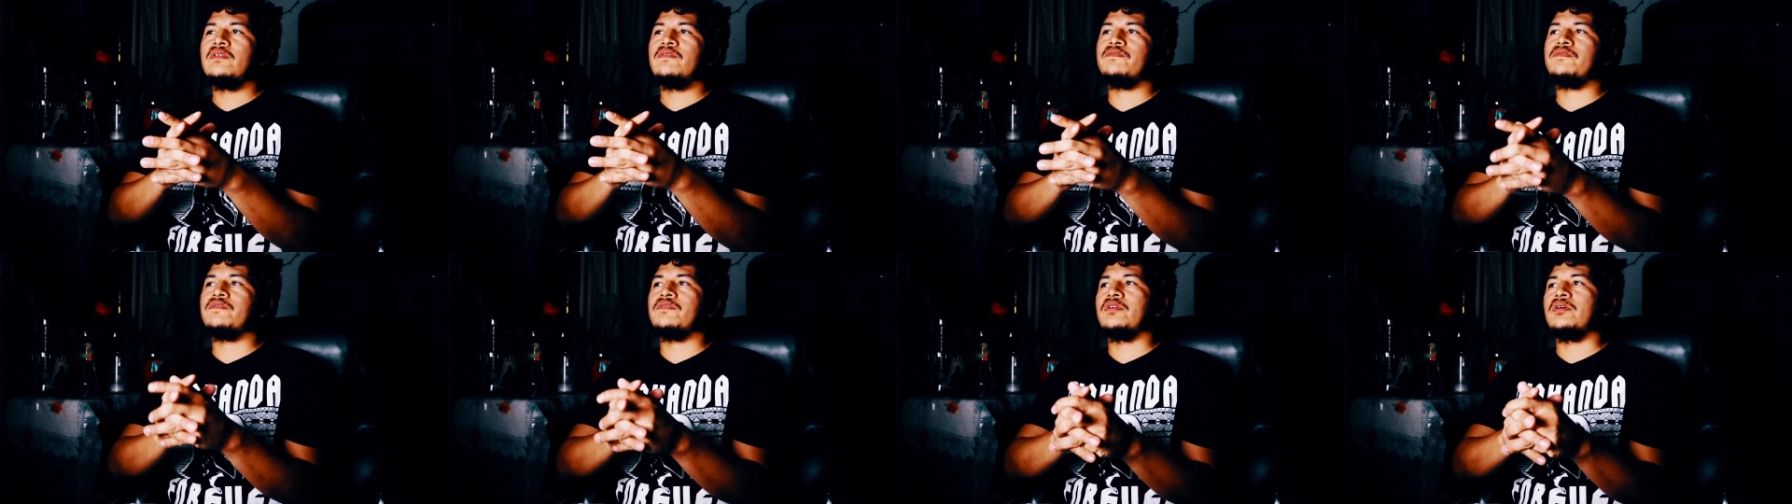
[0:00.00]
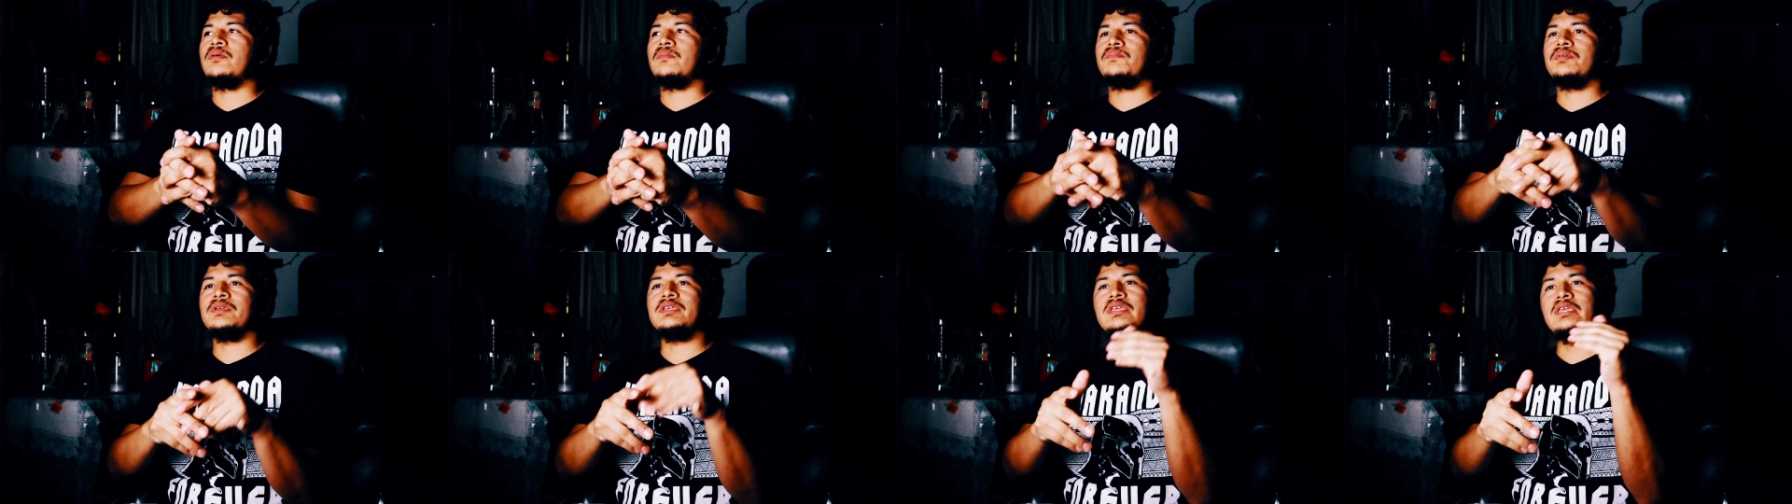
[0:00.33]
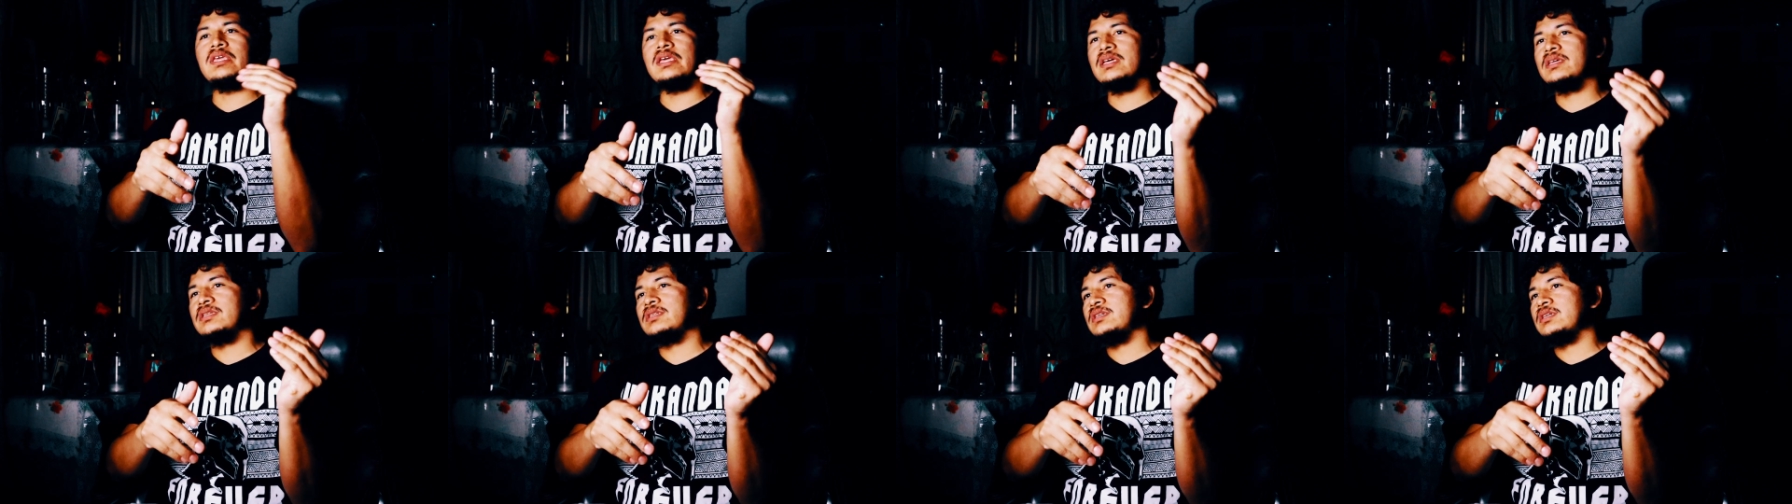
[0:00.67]
from
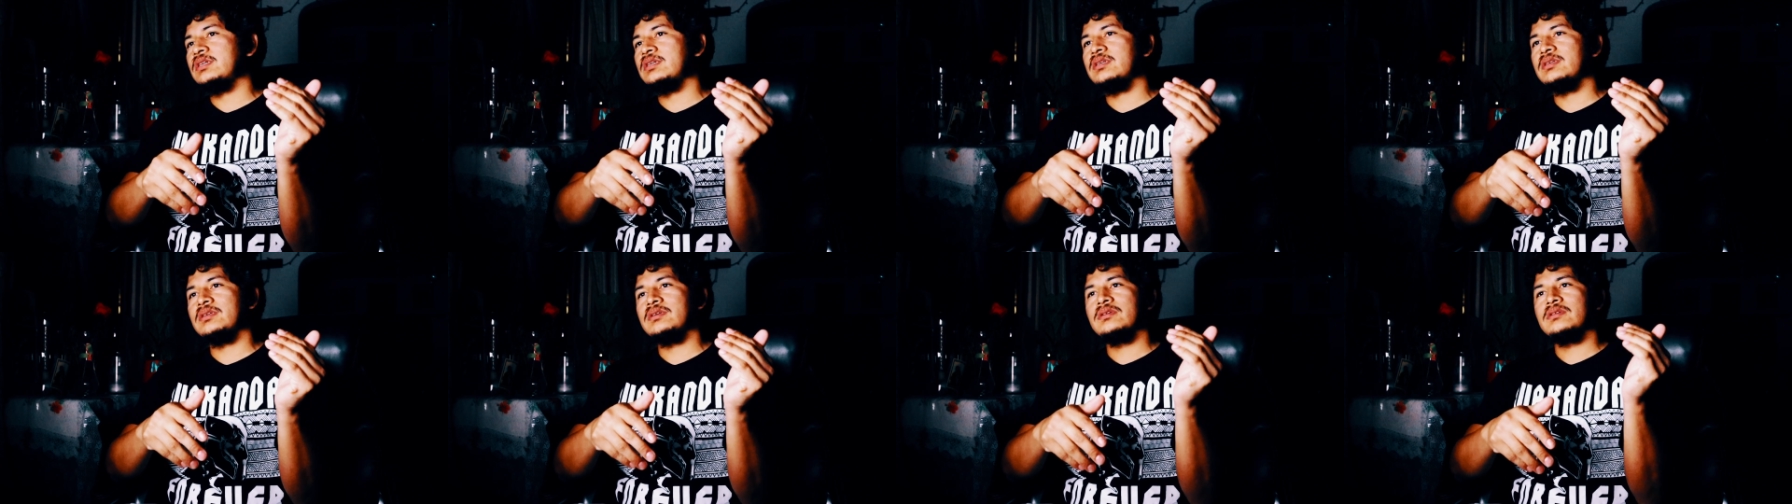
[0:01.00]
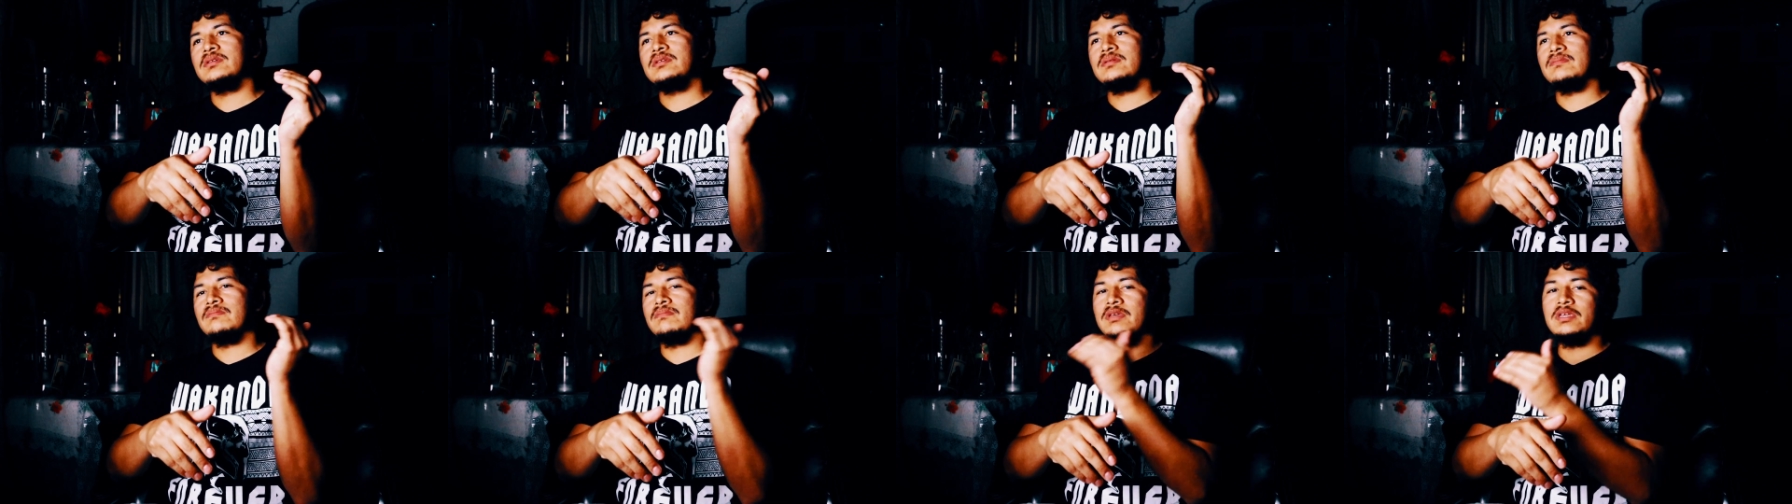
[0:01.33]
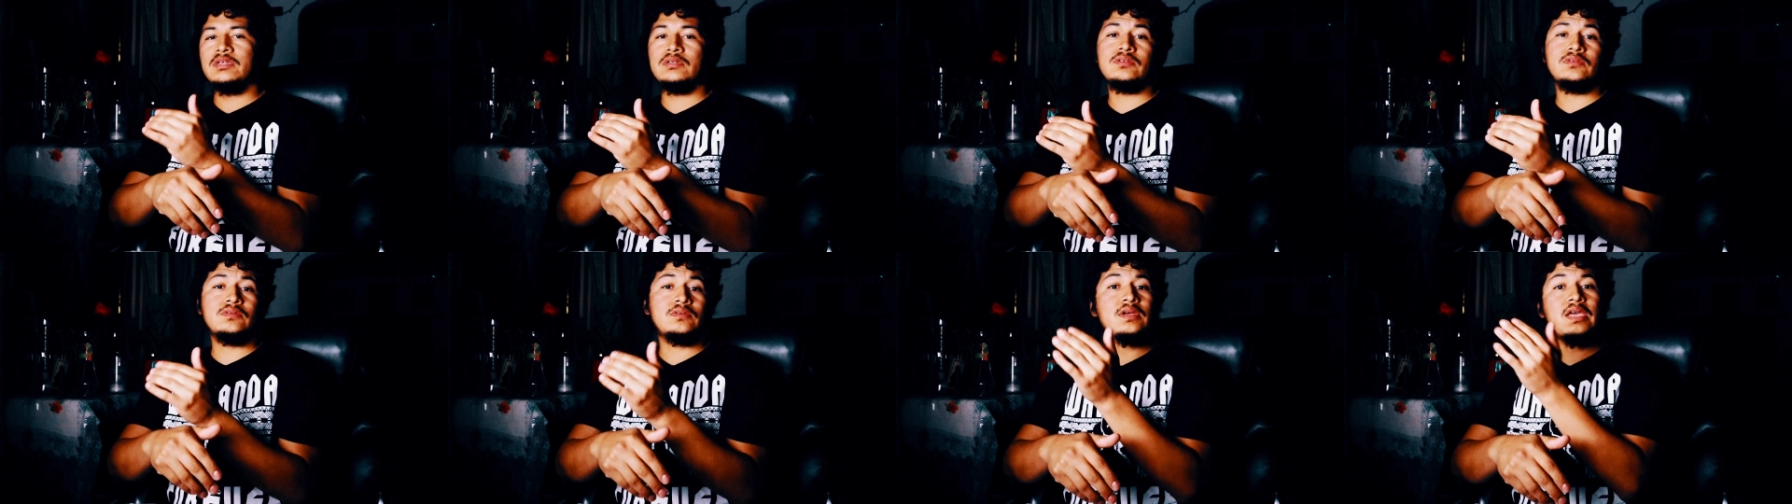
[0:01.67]
beginning,
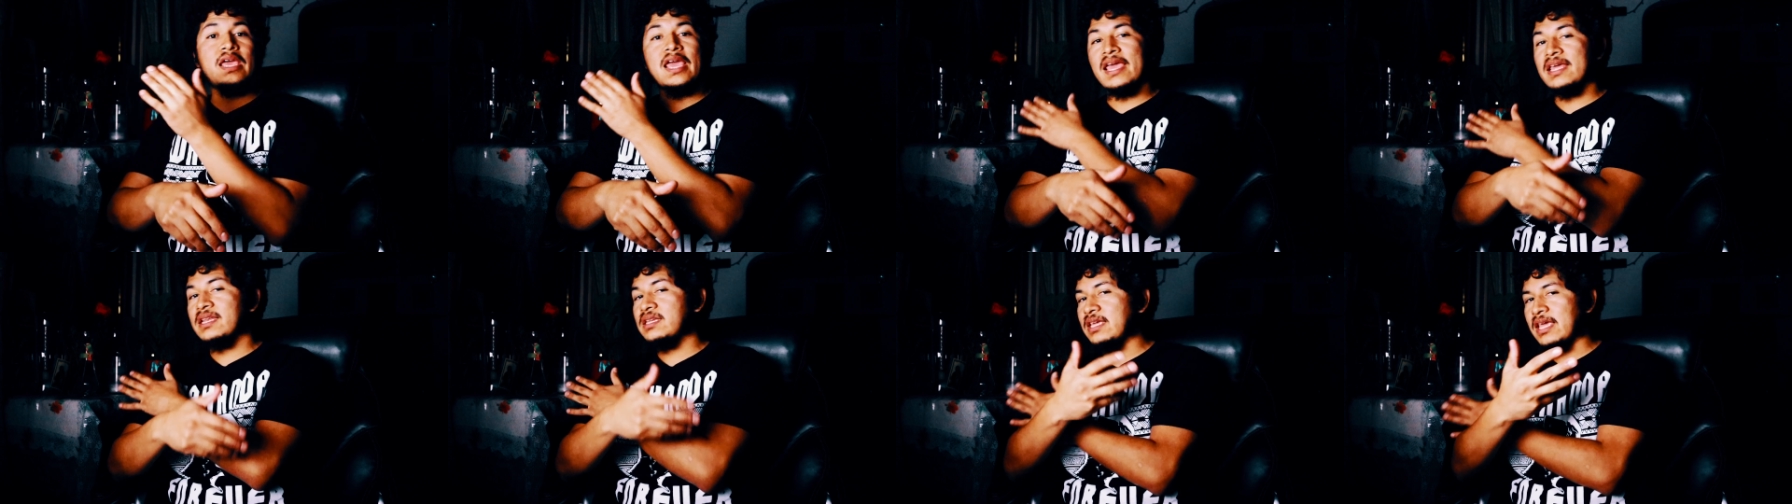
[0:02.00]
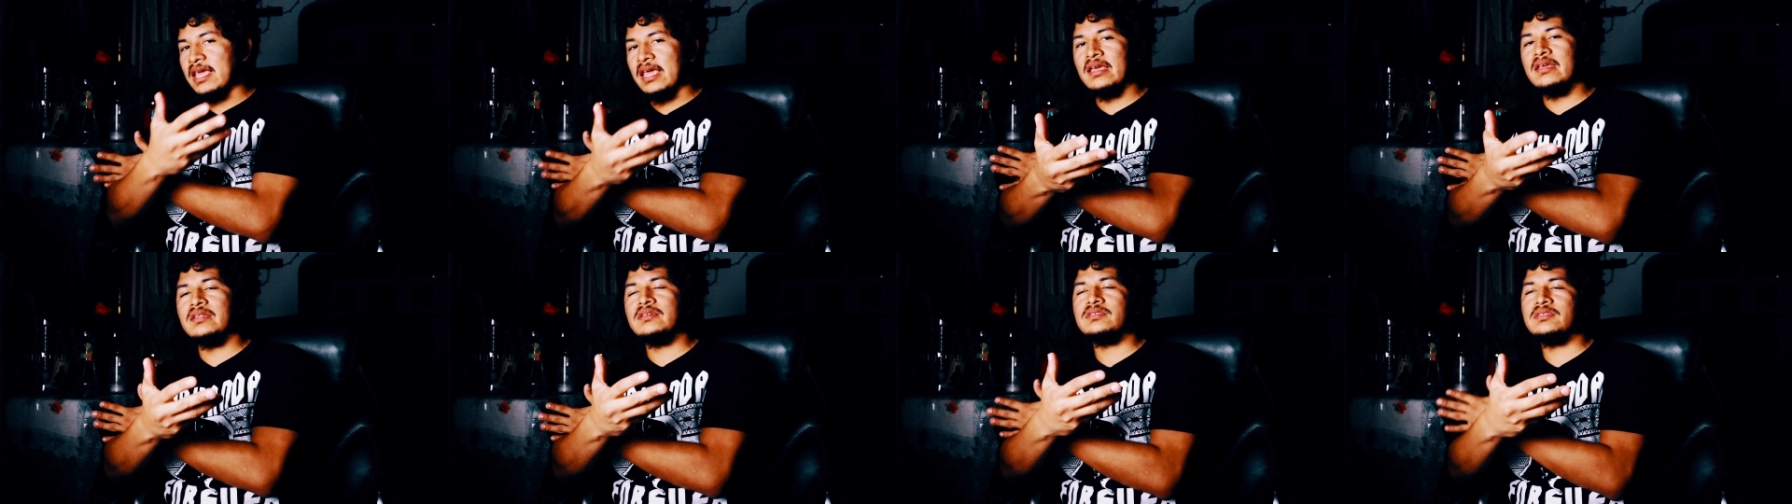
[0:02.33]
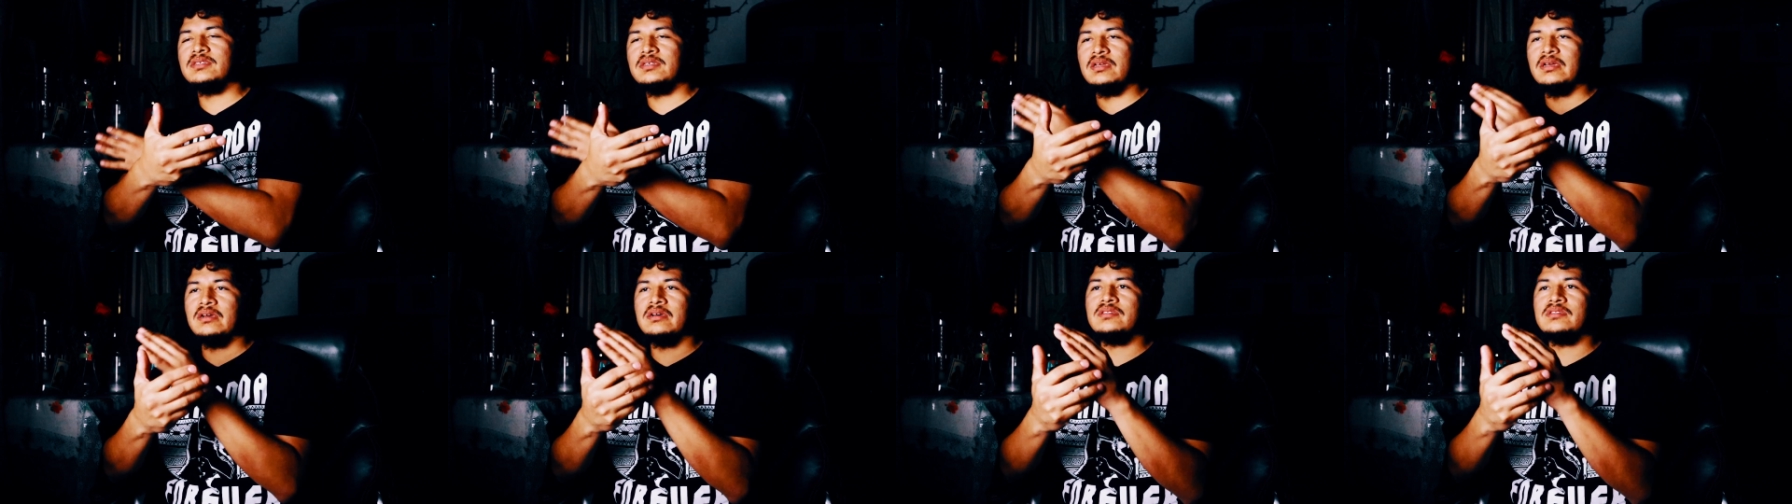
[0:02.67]
middle, and end.